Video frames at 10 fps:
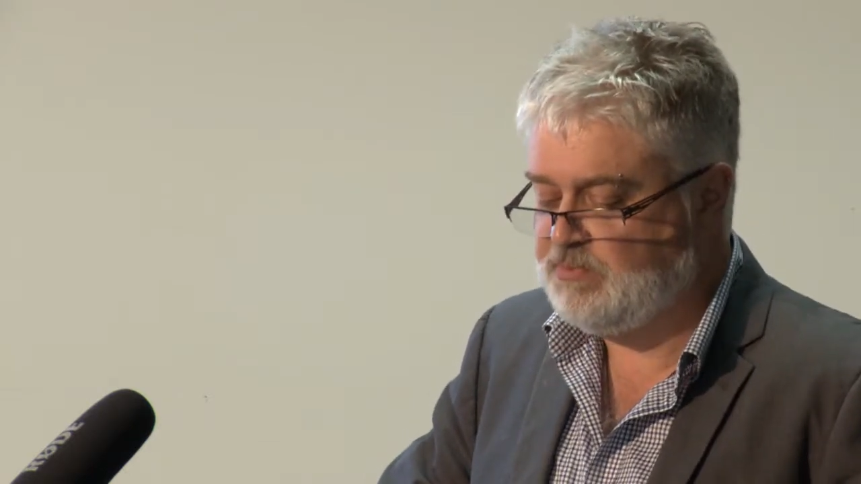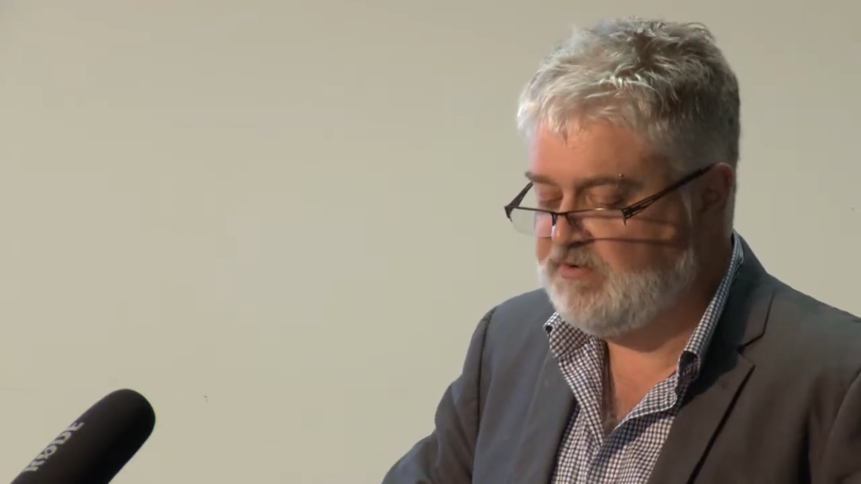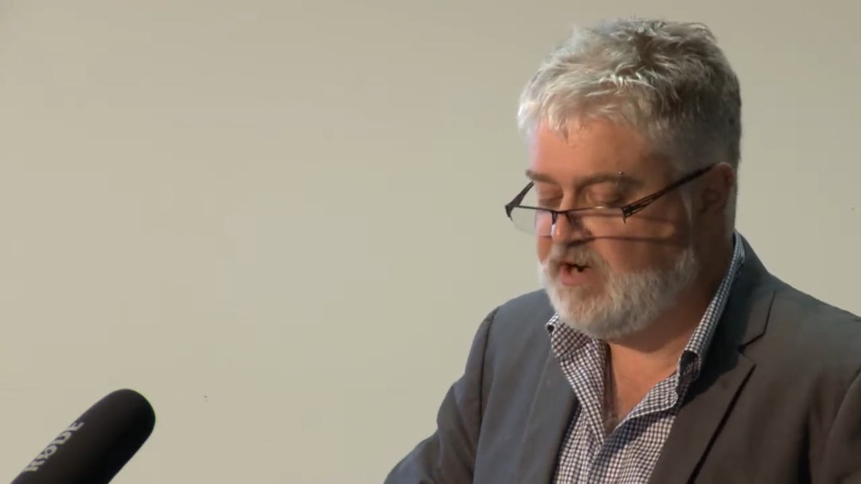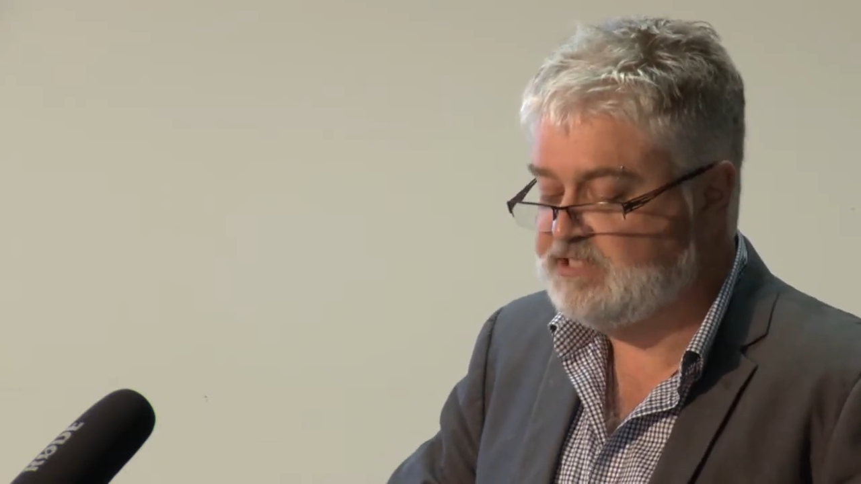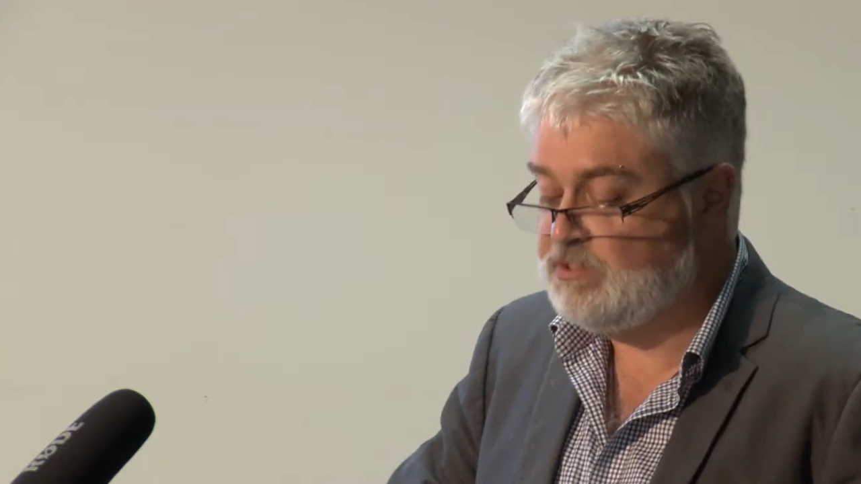
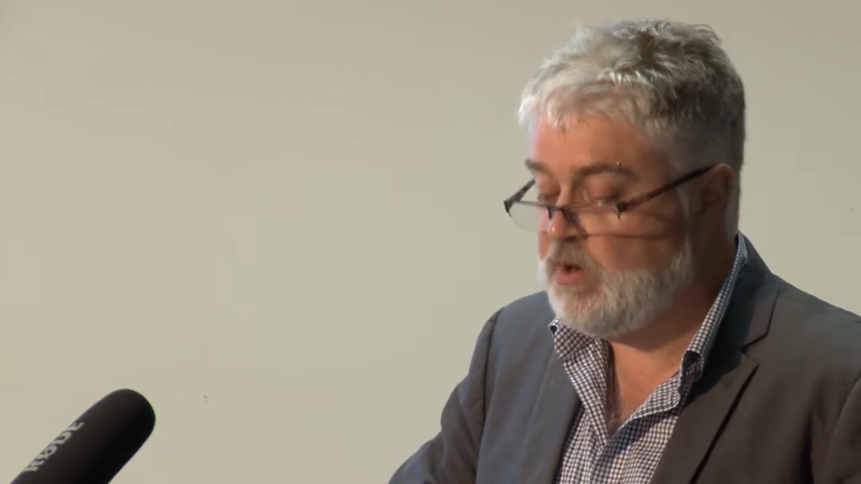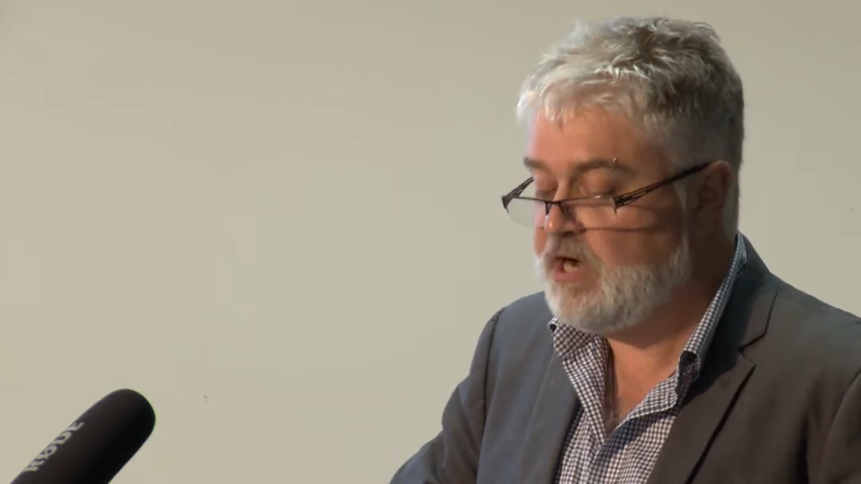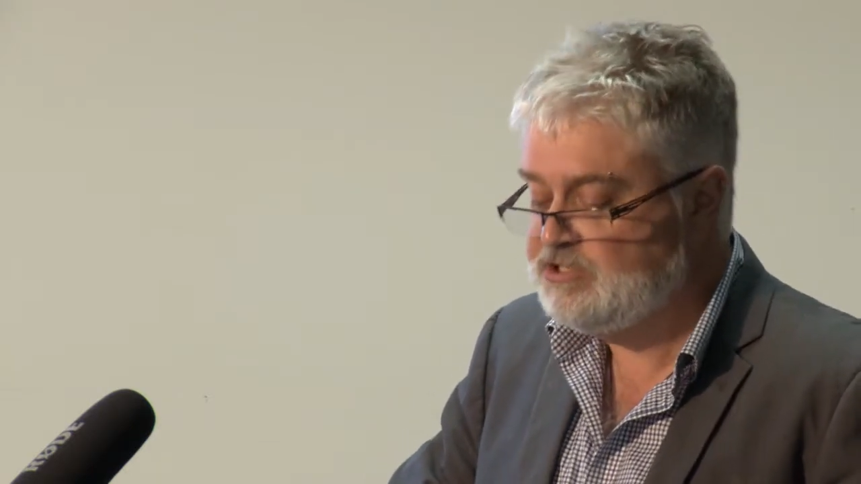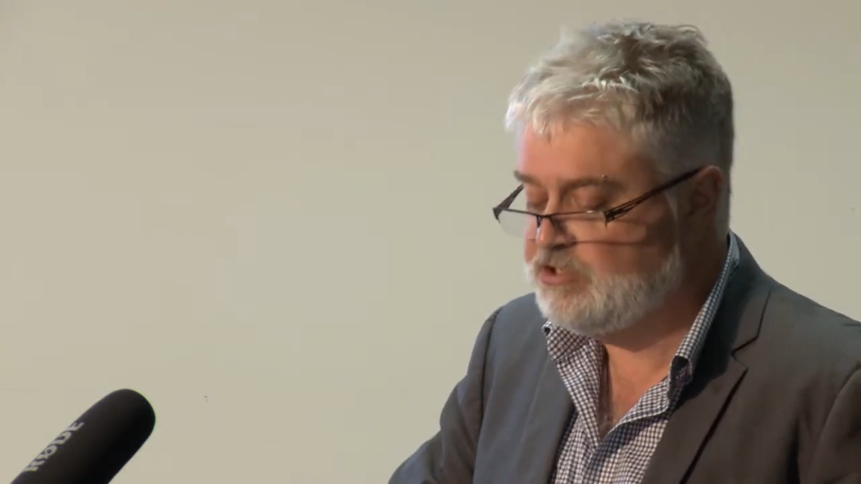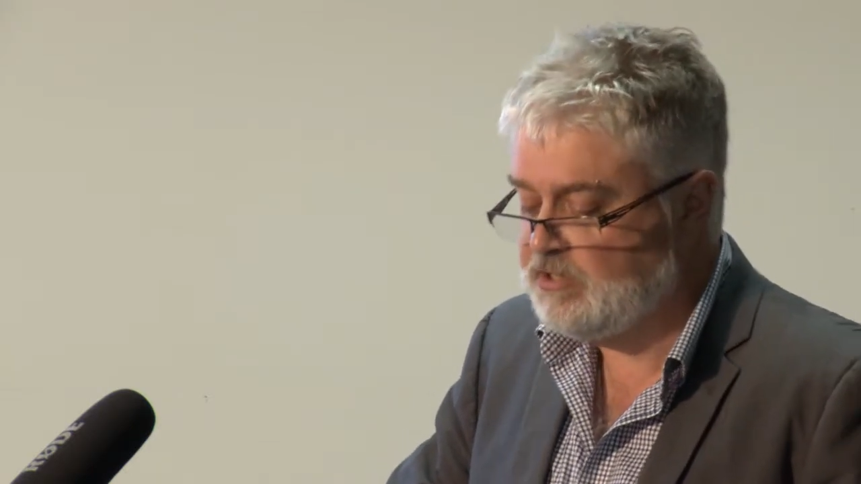provides a
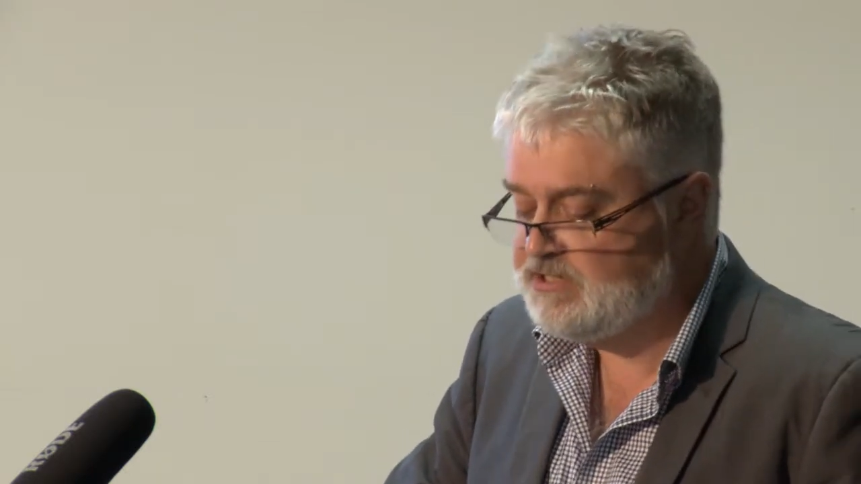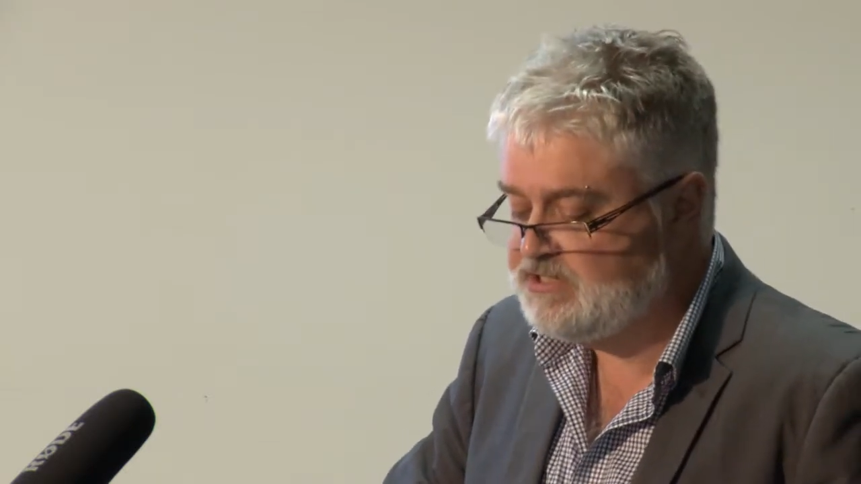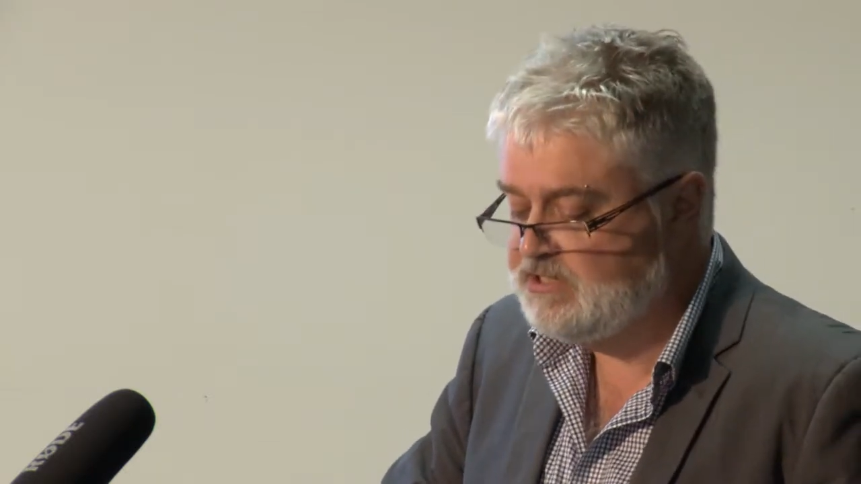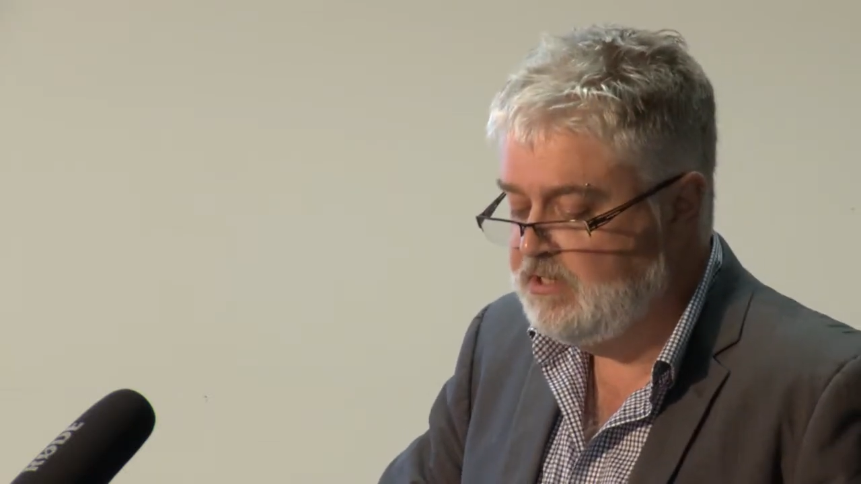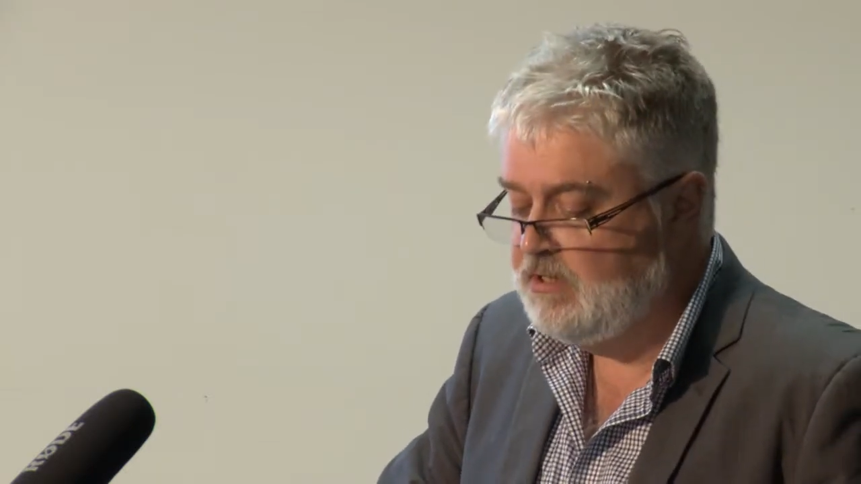wide choice